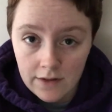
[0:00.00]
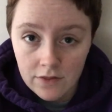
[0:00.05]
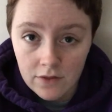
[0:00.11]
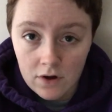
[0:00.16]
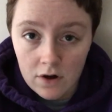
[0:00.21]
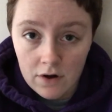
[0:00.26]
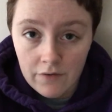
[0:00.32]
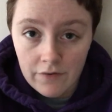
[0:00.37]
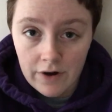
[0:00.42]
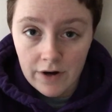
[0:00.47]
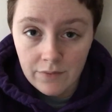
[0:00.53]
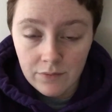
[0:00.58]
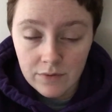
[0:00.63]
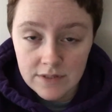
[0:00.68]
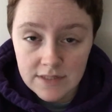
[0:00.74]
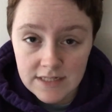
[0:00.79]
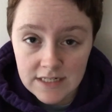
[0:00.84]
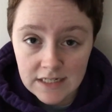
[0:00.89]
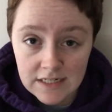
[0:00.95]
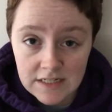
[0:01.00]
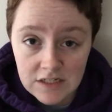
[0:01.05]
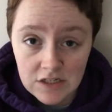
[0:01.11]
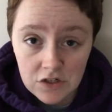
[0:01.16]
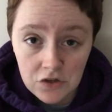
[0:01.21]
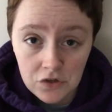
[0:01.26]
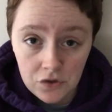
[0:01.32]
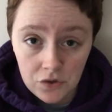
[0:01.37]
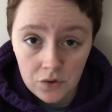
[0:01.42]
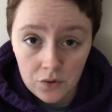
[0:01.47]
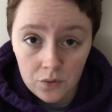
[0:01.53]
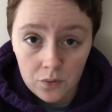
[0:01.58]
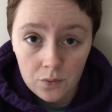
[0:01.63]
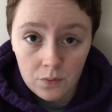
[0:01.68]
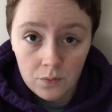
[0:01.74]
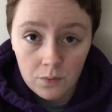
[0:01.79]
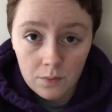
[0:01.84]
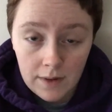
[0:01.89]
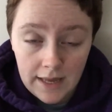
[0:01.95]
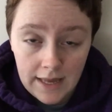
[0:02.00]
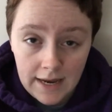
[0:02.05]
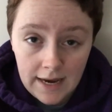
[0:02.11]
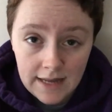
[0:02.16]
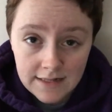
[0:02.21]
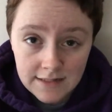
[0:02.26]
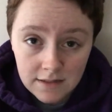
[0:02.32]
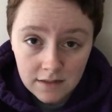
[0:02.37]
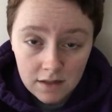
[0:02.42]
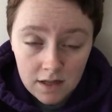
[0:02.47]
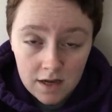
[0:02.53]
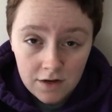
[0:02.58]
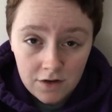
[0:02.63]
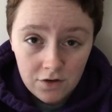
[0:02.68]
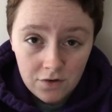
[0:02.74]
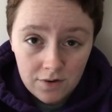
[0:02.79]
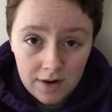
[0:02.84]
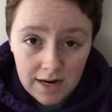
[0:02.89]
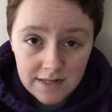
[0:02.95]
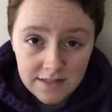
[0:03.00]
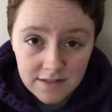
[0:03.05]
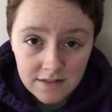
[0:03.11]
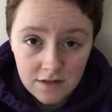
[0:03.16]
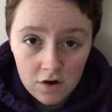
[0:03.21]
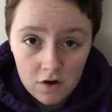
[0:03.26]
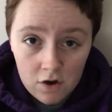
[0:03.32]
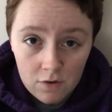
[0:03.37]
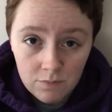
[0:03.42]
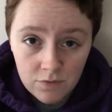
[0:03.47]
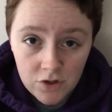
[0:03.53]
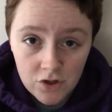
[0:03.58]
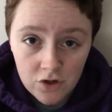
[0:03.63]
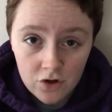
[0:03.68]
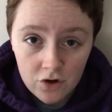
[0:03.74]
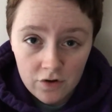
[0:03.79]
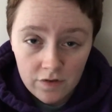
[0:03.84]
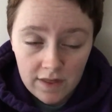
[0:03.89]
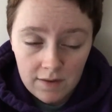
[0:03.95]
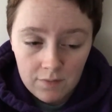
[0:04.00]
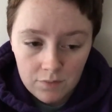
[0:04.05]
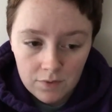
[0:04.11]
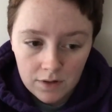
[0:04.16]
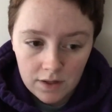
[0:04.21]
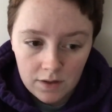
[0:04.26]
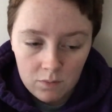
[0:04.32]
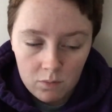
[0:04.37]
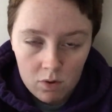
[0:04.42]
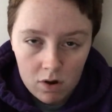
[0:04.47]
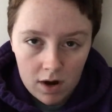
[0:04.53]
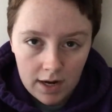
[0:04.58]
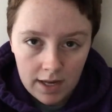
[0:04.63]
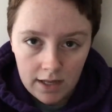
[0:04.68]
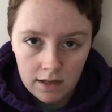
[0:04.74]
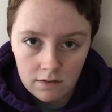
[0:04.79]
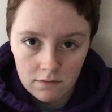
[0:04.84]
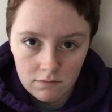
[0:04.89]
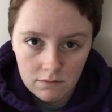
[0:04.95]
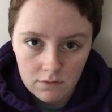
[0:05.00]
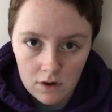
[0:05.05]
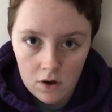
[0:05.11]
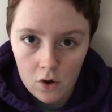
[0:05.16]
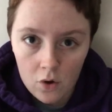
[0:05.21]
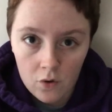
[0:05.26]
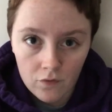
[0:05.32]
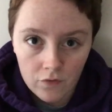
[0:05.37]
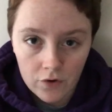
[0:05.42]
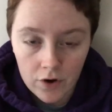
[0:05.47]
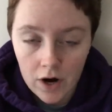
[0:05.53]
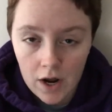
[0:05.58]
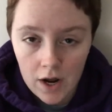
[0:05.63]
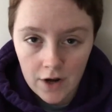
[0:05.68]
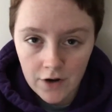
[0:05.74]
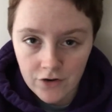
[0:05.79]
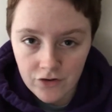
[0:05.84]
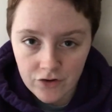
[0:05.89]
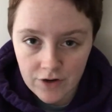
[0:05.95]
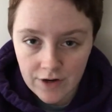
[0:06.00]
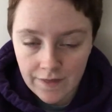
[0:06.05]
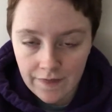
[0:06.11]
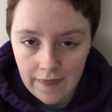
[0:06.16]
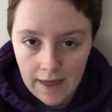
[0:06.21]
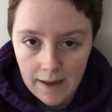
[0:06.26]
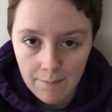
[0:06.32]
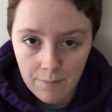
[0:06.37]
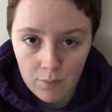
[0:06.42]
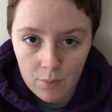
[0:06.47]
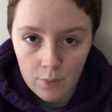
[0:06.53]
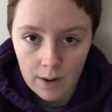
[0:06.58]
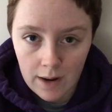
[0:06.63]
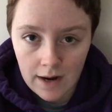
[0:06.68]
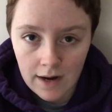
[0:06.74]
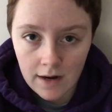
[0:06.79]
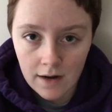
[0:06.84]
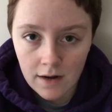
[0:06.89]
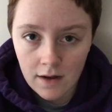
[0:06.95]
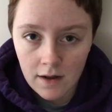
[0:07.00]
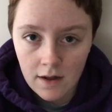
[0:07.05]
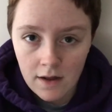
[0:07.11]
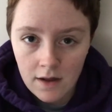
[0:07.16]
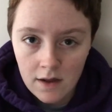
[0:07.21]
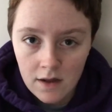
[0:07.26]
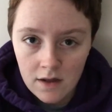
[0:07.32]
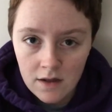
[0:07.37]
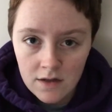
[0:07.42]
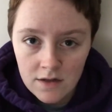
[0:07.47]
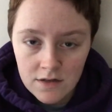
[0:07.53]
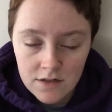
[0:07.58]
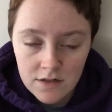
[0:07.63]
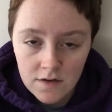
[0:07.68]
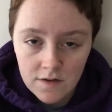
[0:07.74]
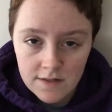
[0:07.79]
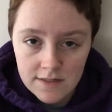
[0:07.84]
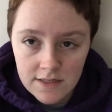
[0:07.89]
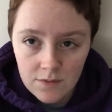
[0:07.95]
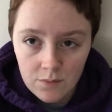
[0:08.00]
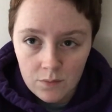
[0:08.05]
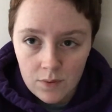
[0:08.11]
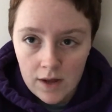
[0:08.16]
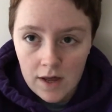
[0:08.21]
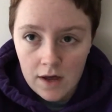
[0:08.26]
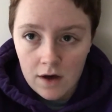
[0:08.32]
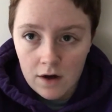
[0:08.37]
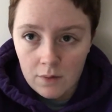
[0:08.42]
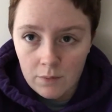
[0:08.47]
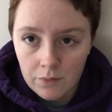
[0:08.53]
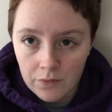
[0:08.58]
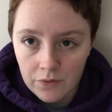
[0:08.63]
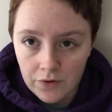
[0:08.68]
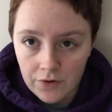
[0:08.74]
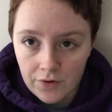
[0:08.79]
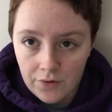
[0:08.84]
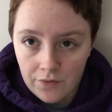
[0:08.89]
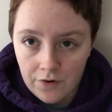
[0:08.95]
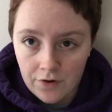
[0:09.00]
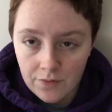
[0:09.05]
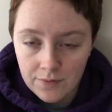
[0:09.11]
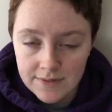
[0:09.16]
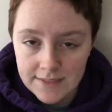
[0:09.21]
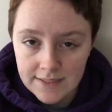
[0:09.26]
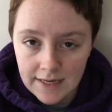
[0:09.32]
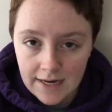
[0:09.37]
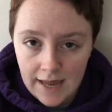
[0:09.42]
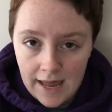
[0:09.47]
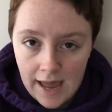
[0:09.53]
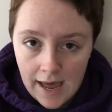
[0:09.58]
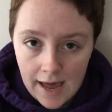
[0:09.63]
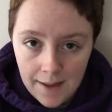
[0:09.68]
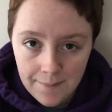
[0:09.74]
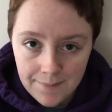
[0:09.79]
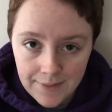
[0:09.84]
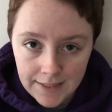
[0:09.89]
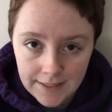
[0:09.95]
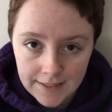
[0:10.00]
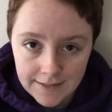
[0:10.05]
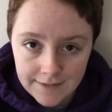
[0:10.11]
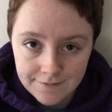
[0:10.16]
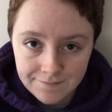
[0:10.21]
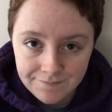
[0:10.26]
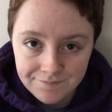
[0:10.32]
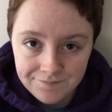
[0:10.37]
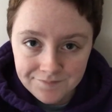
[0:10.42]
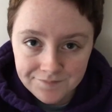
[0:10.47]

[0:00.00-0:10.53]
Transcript: The heart rate was 62, and as a lot of you guys know, I'm sure they really want it over 100 at that point. So they said, well, we really don't know what's going to happen.